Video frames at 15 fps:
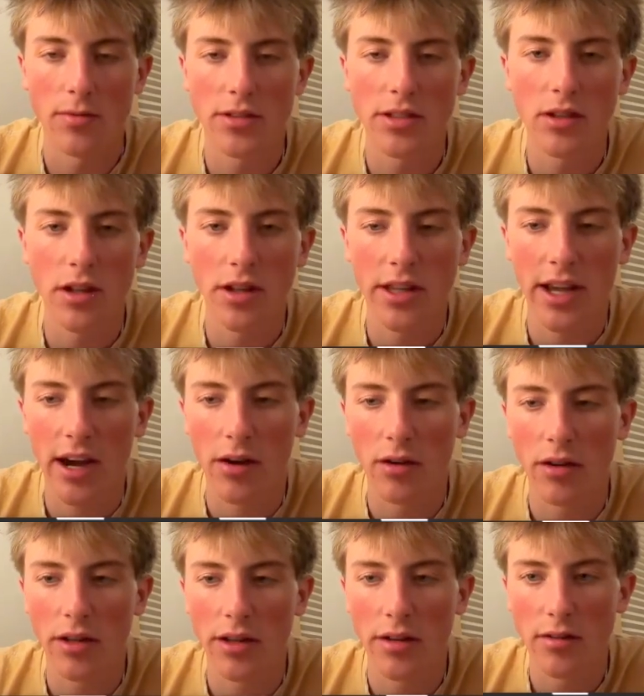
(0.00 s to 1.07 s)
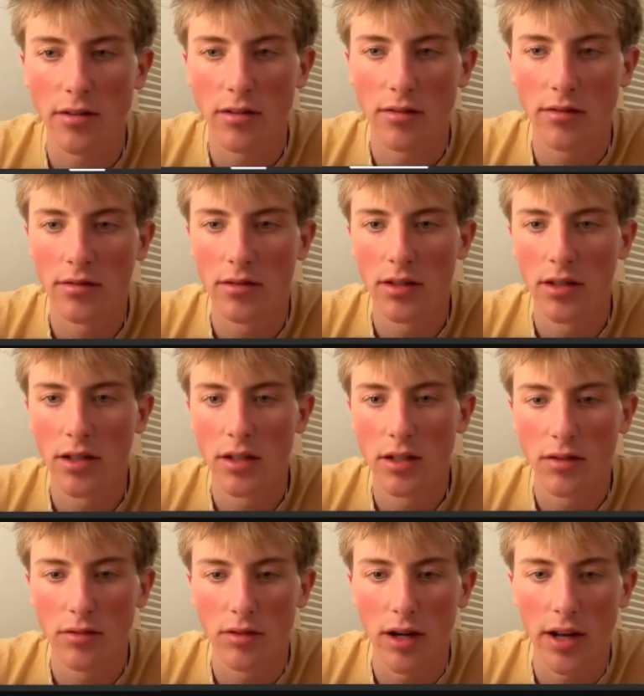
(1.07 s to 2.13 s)
I'm still on the hourly,
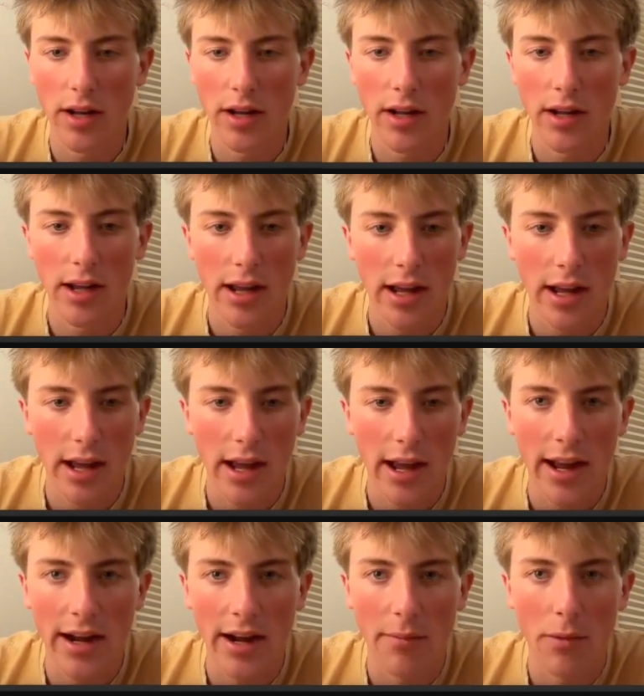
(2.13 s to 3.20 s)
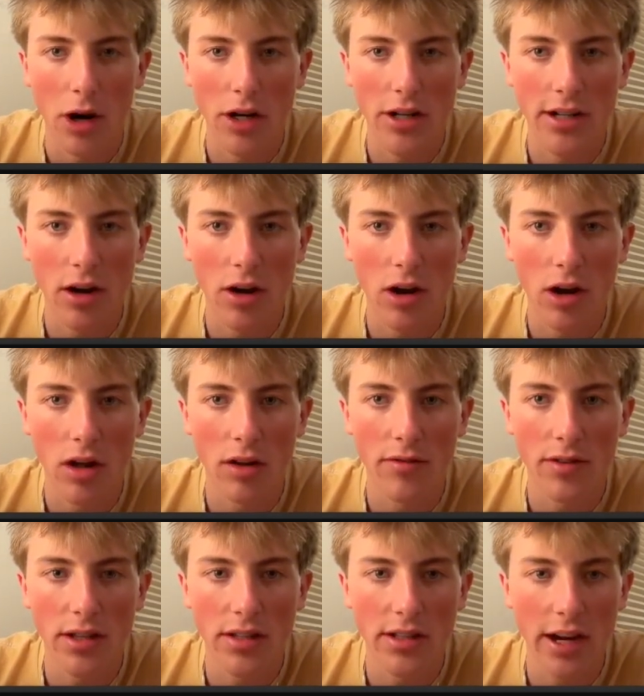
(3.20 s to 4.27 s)
right? And I marked out all of
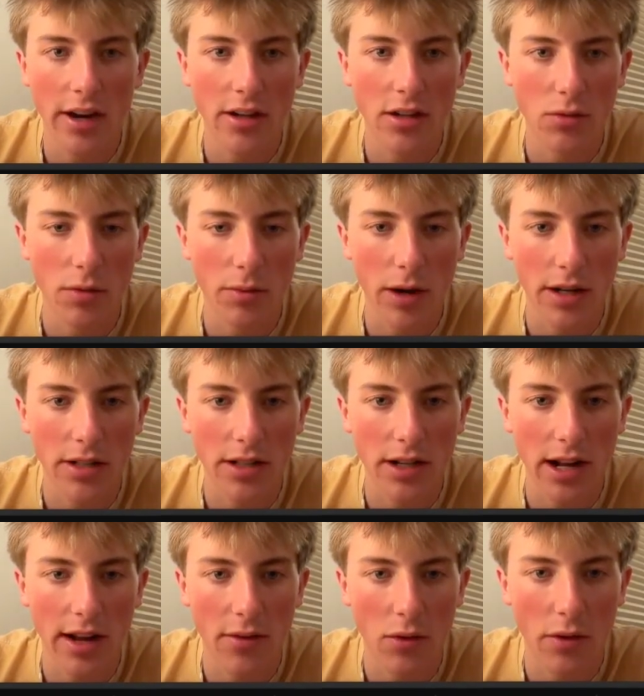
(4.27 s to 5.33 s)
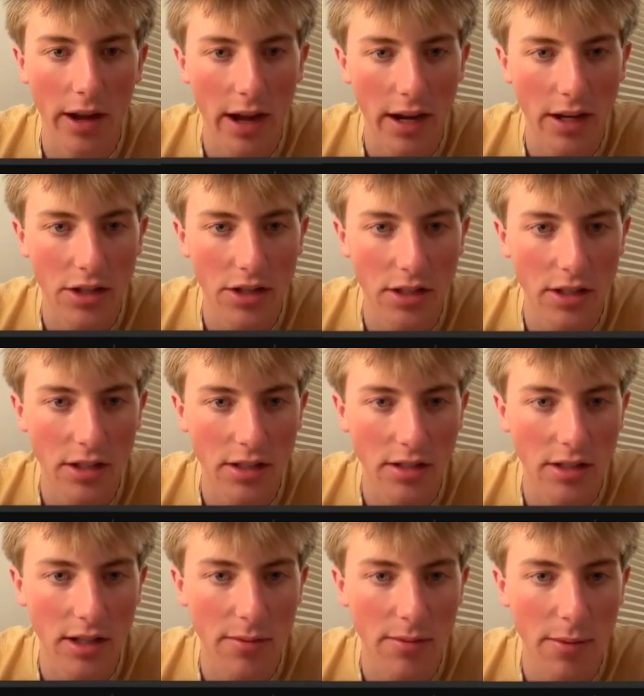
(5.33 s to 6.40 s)
these areas where price could have a reaction, these
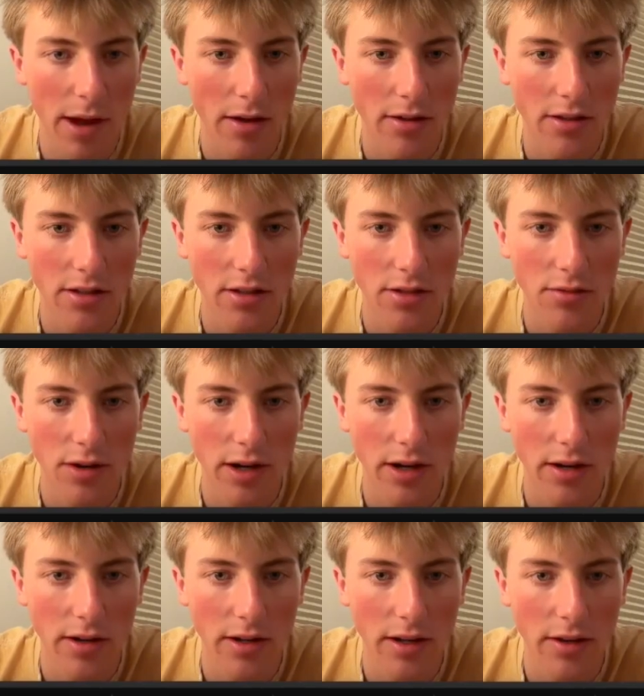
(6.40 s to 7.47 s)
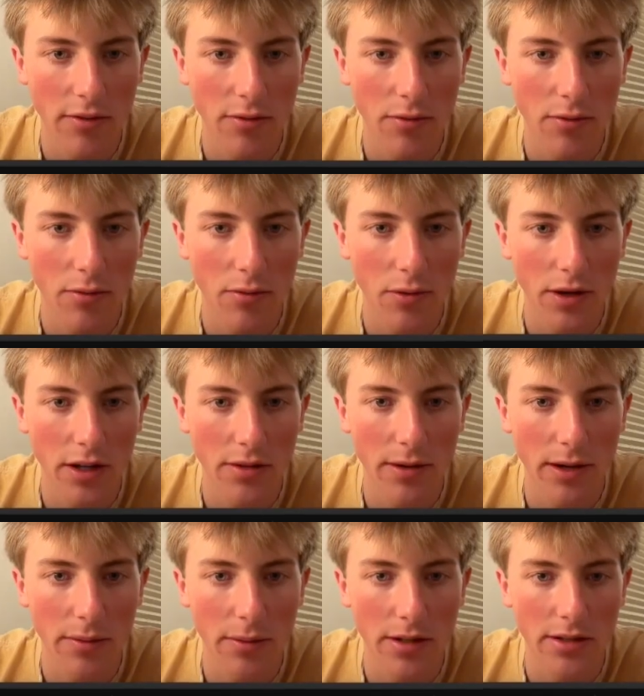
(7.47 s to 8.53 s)
imbalances, right? If we
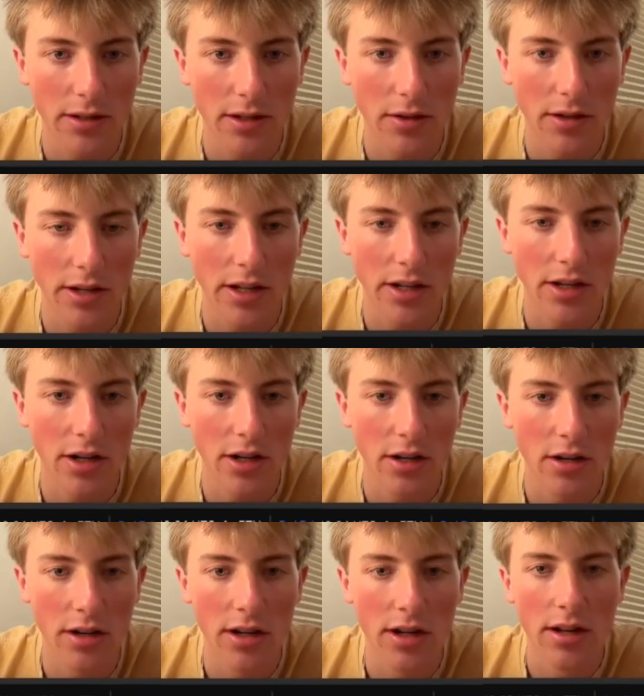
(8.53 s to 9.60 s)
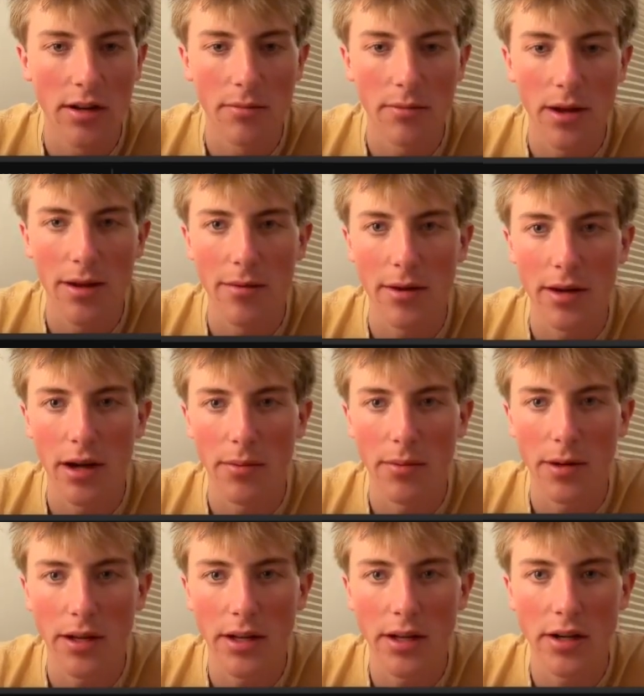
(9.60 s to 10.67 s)
expect price to go here, maybe up
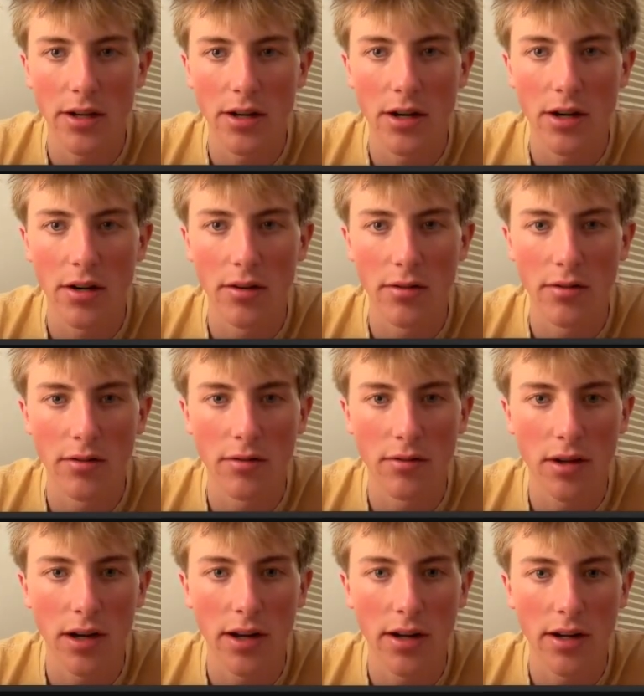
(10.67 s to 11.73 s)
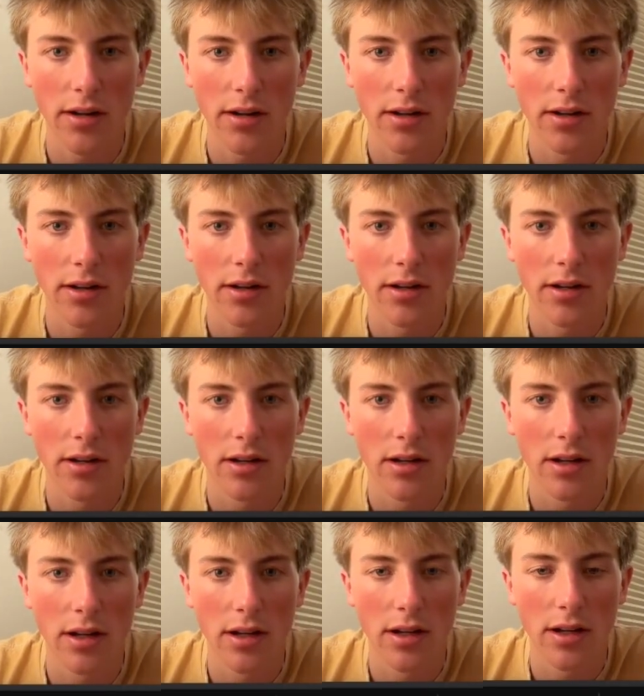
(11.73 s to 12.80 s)
here, right?
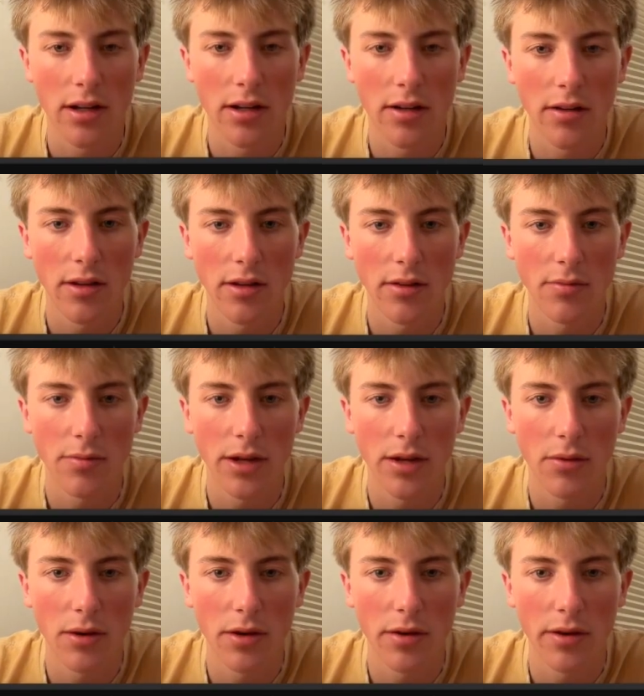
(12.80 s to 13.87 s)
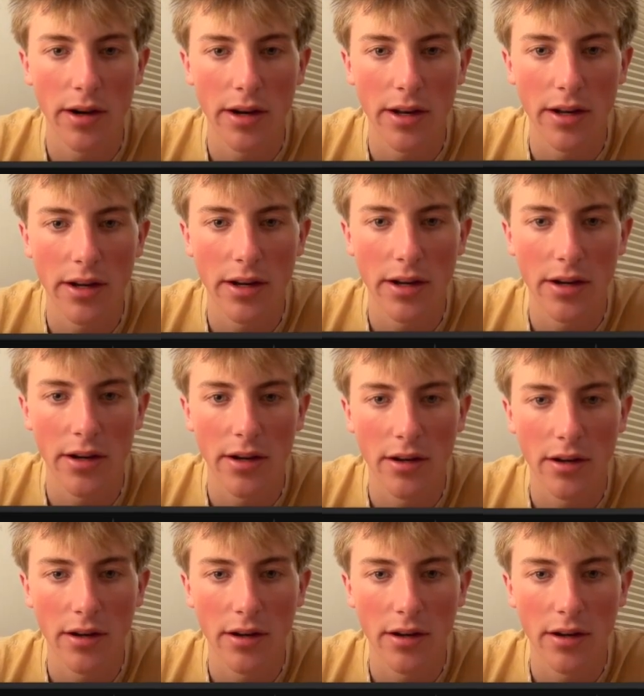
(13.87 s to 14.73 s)
This big one right here.